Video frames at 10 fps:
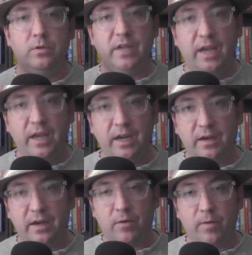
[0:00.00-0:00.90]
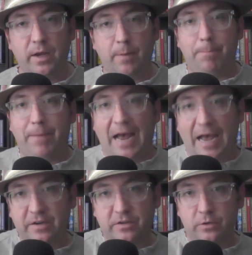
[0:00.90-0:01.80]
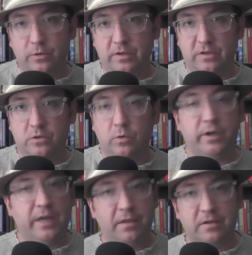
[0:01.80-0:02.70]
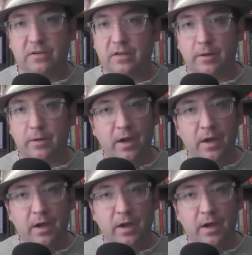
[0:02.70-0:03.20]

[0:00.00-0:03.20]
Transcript: take Nyria back to this school. Again, this is another